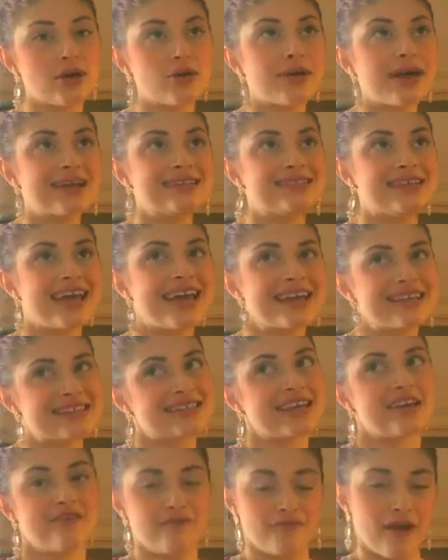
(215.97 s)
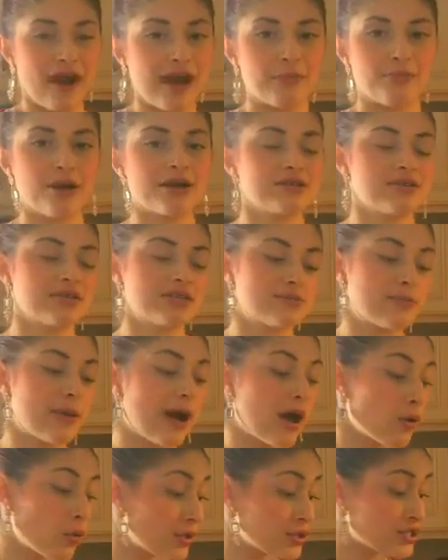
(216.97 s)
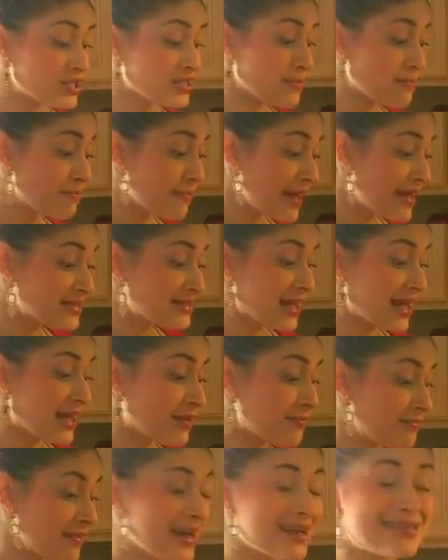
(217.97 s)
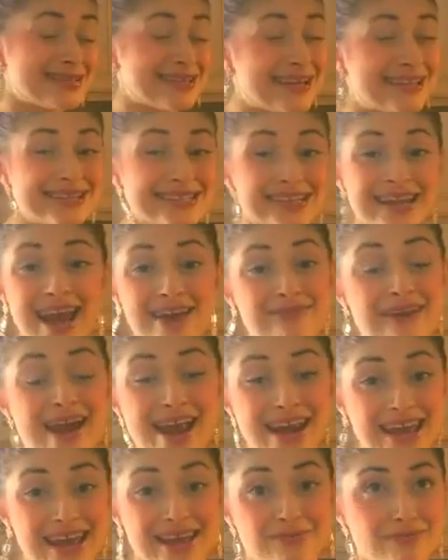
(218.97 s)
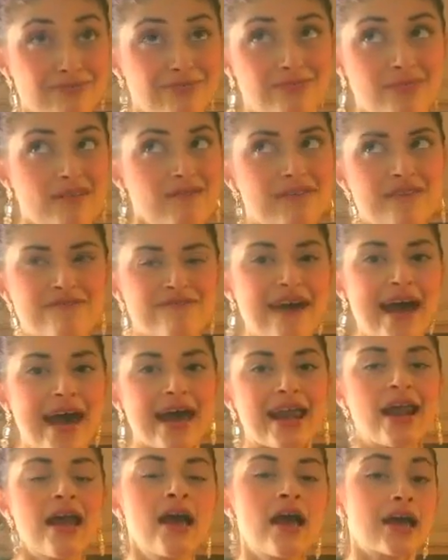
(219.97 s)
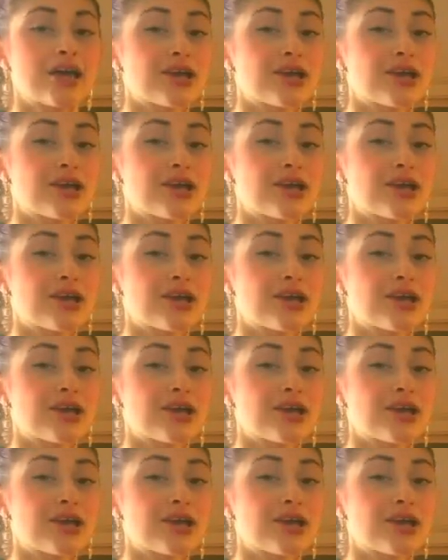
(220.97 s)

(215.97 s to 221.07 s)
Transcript: so it tastes like a fried Brussels sprout, which is amazing because it doesn't have any of the fat.